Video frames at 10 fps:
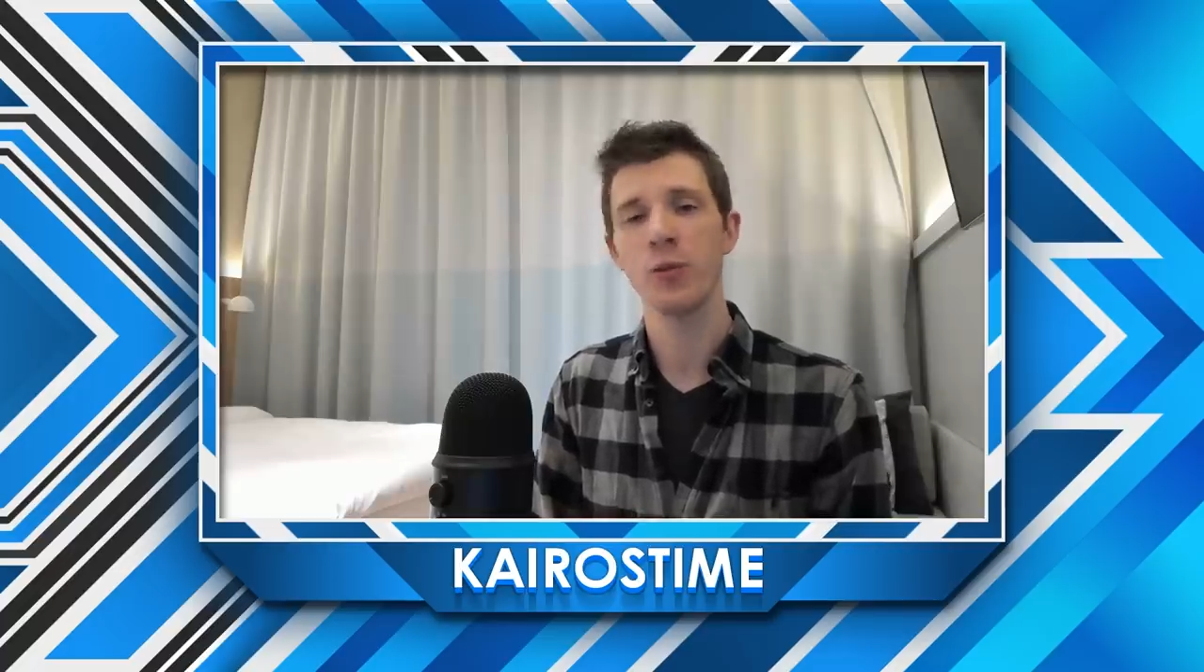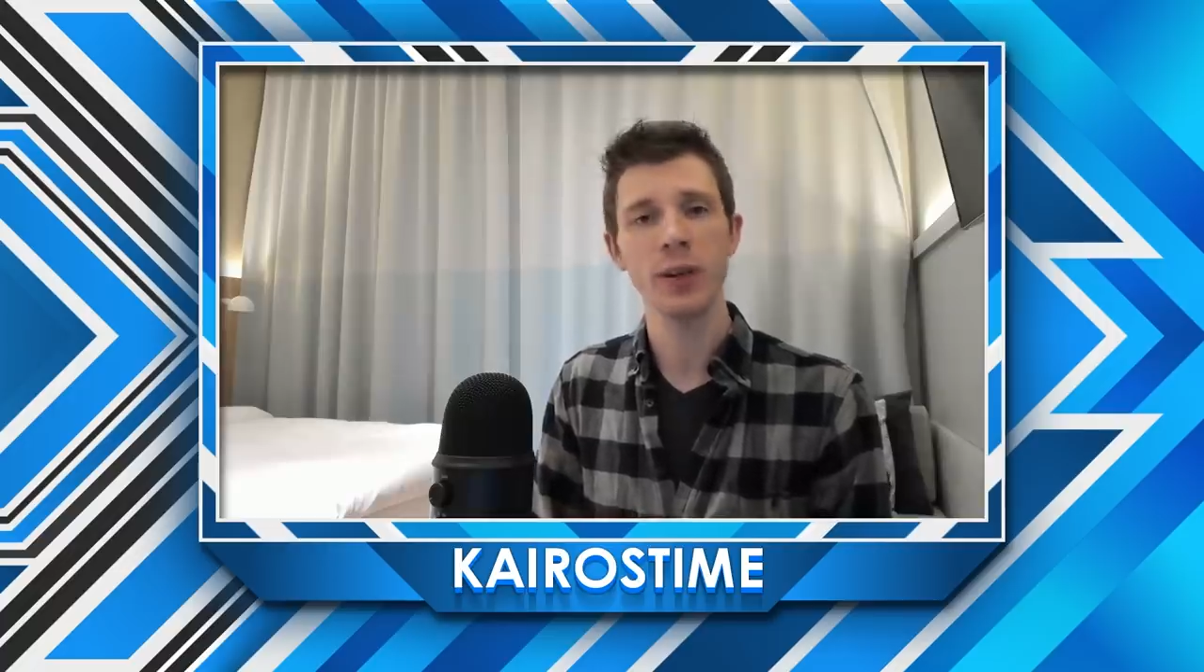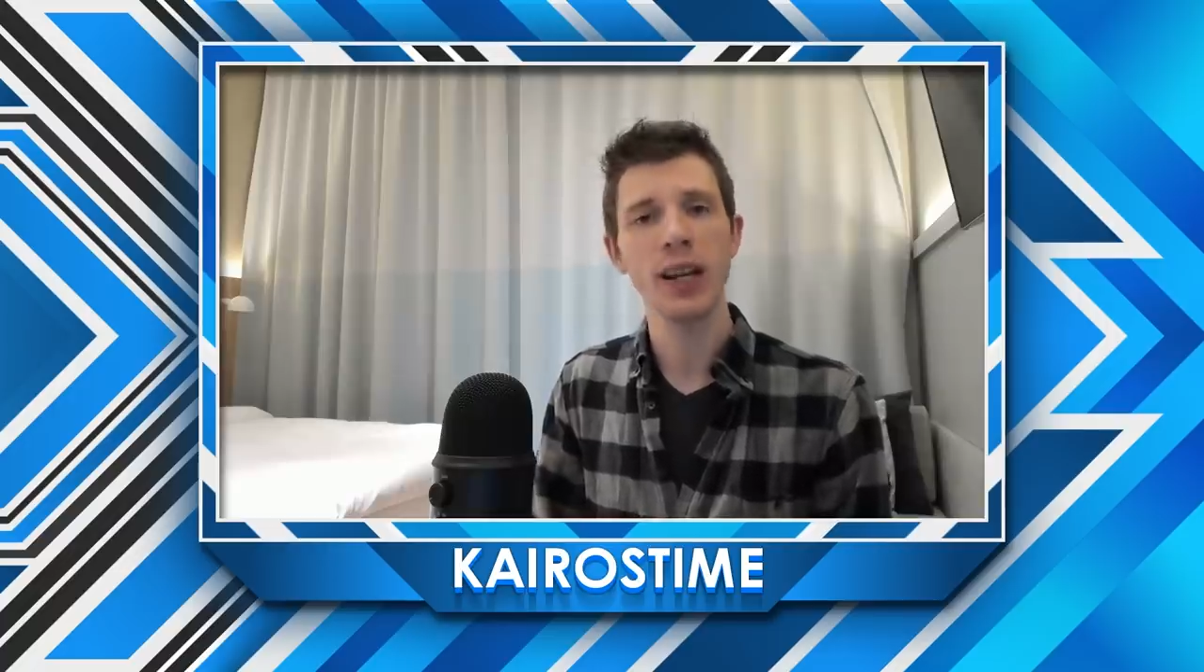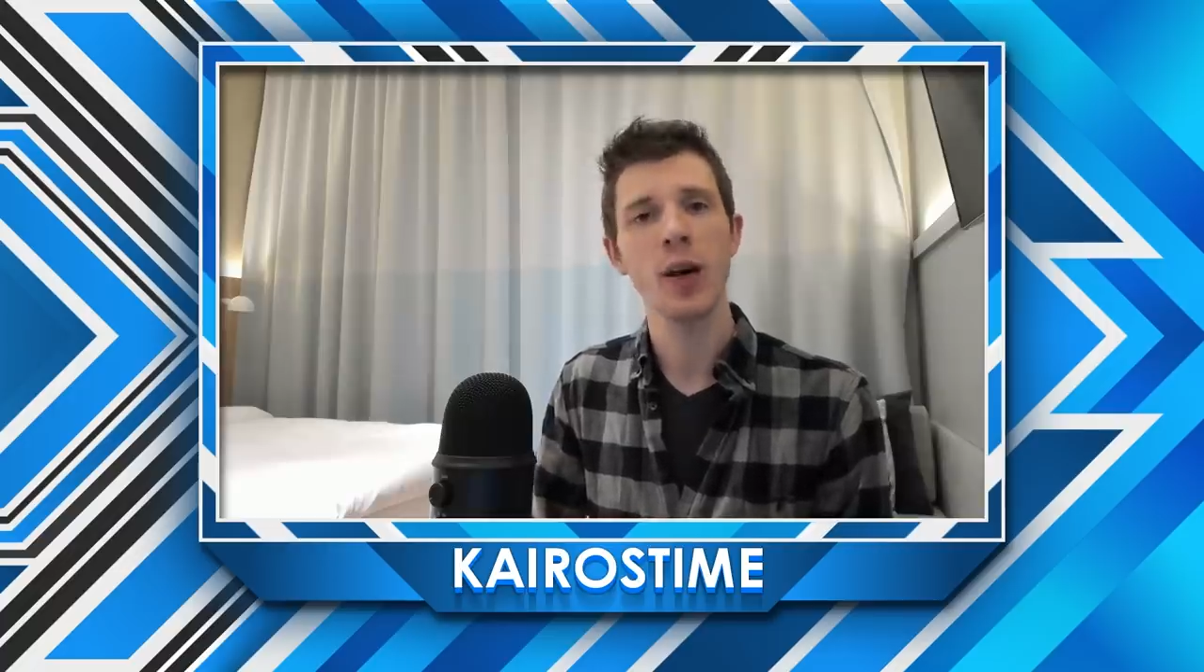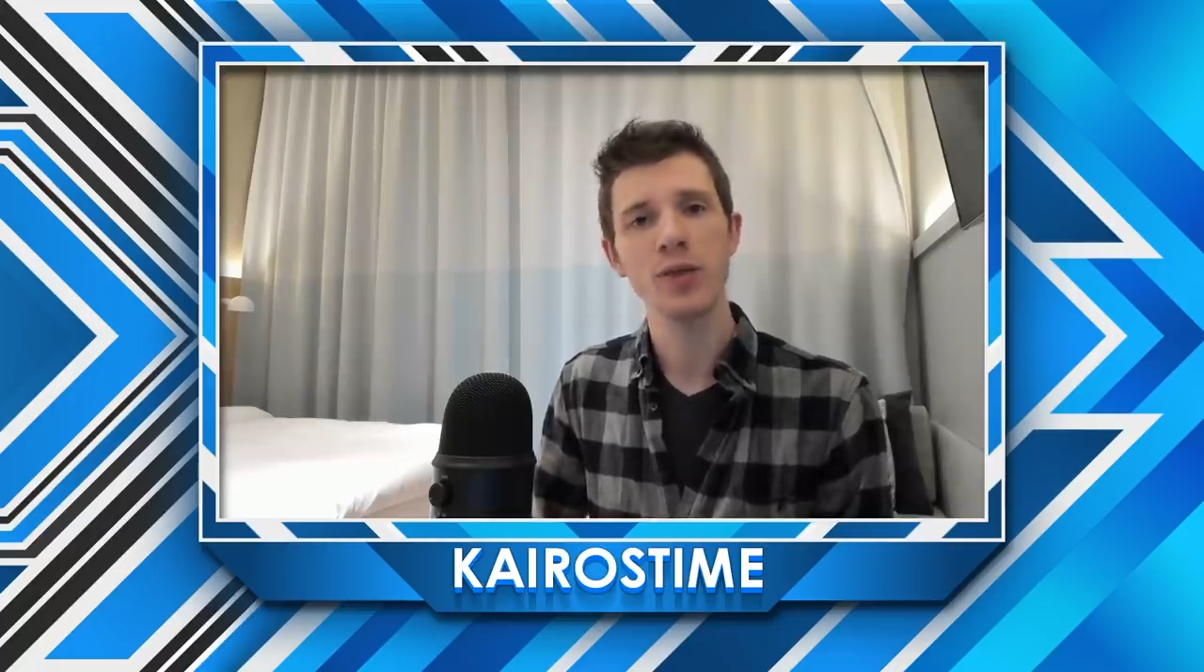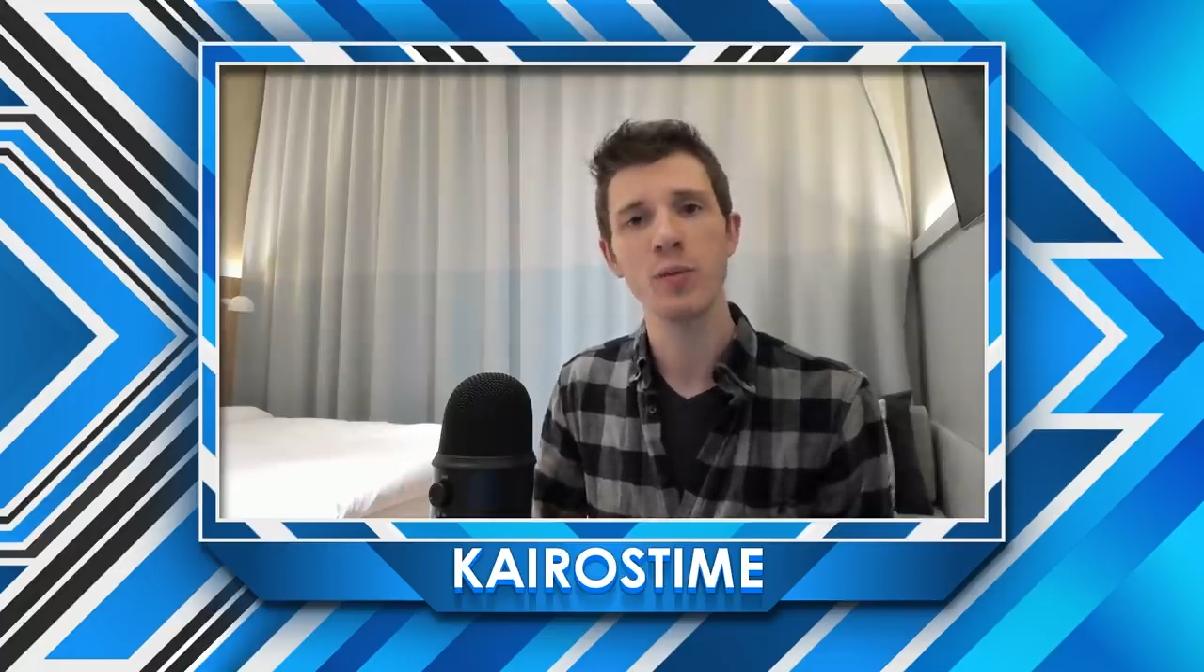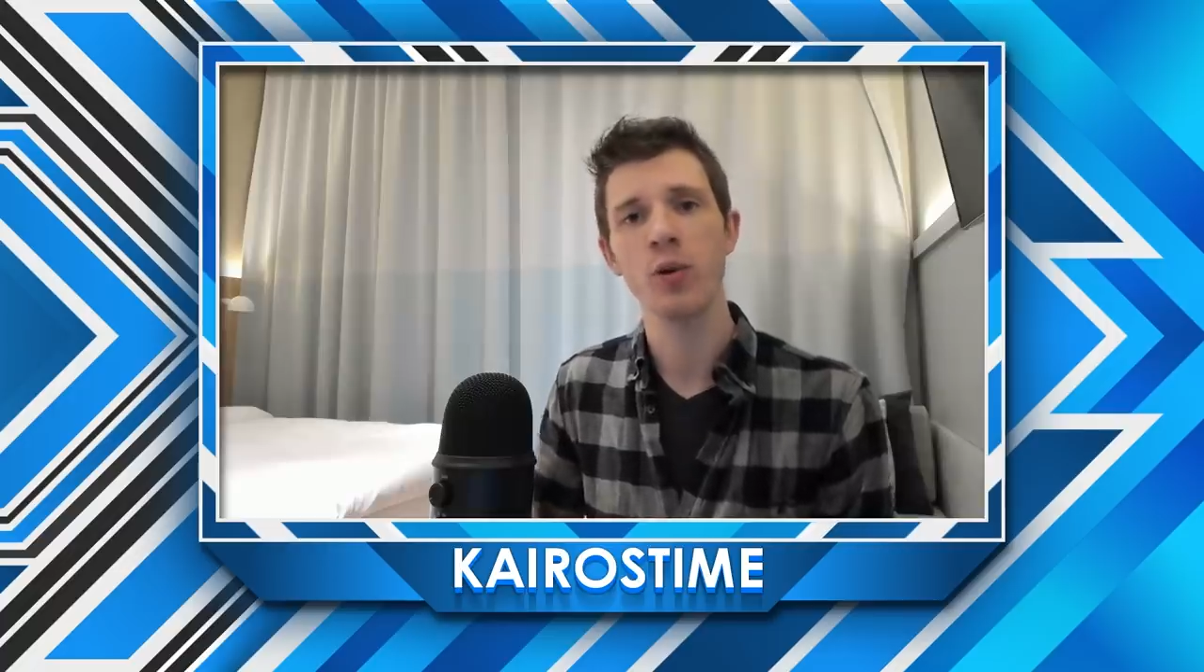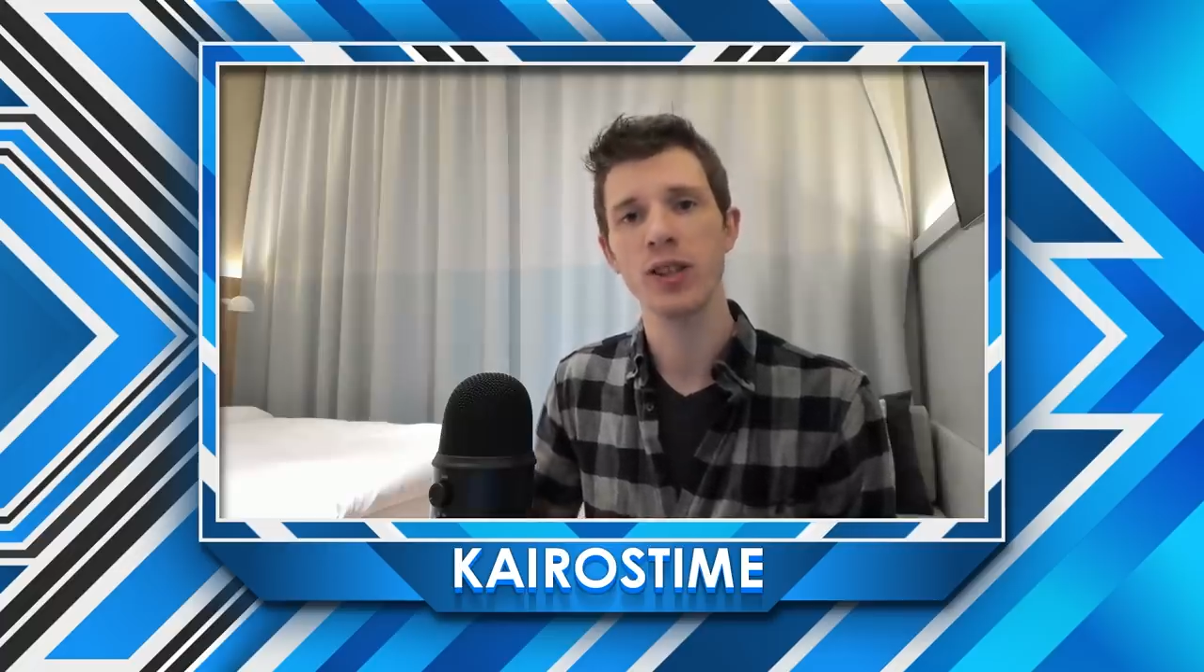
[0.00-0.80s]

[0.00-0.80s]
really help support